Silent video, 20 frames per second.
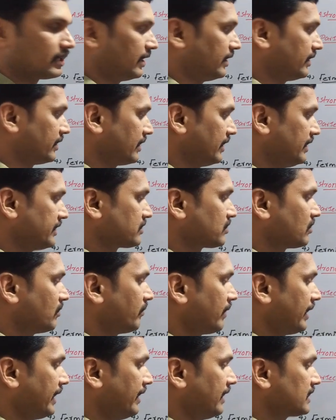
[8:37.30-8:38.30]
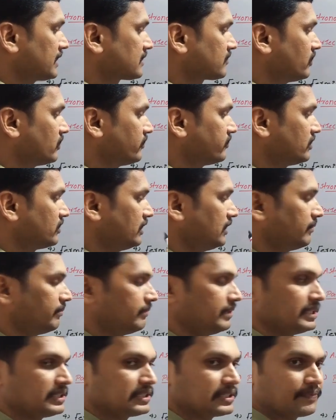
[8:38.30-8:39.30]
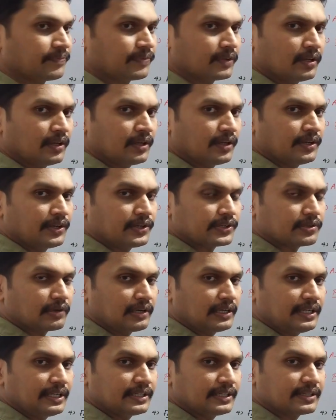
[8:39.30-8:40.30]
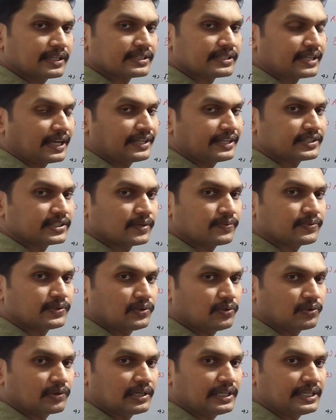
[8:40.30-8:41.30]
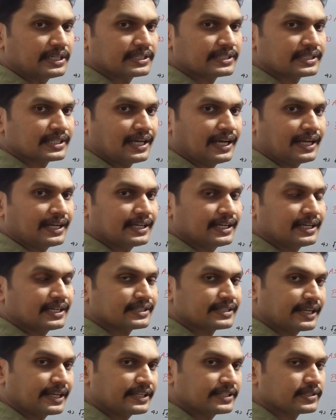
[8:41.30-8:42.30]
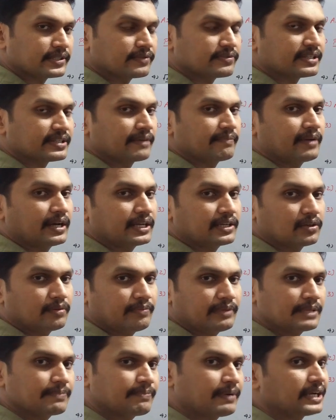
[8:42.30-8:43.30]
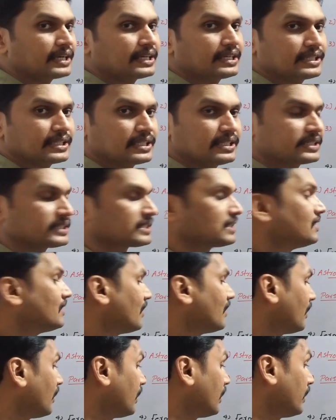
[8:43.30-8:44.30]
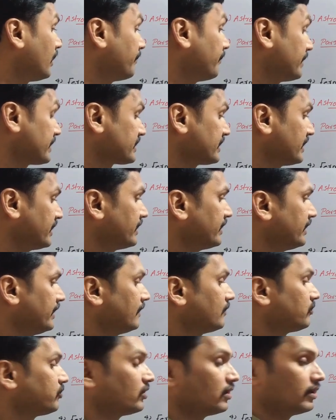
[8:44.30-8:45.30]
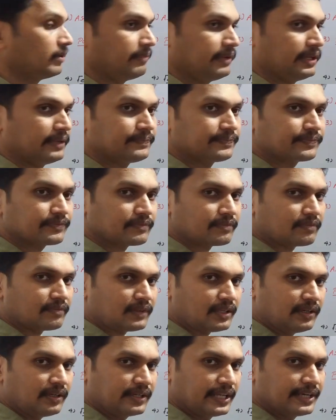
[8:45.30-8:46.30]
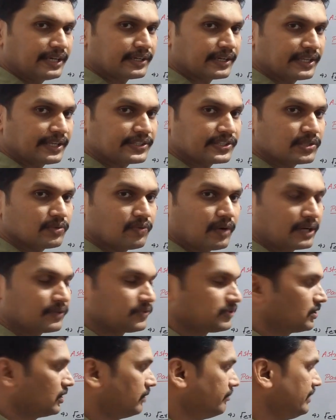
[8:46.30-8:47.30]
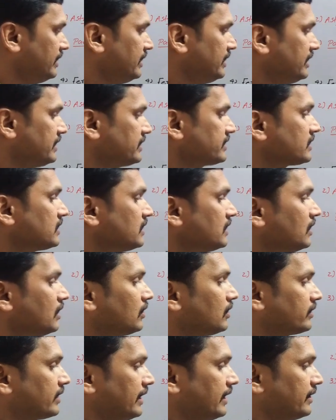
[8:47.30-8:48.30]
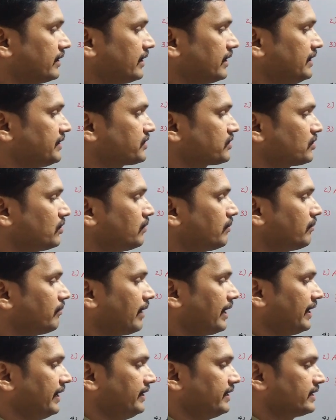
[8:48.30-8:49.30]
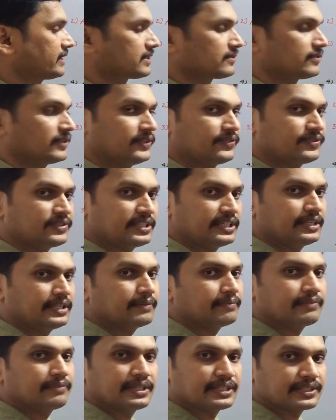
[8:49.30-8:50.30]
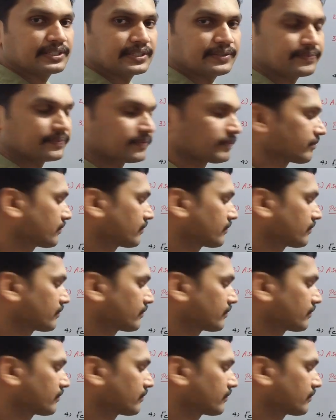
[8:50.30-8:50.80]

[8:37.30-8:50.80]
10 raised to minus 15 meter. Usually the size of nucleus and the size of subatomic particles are measured in Fermi. 10 raised to 1 Fermi is 10 raised to minus 15 meter.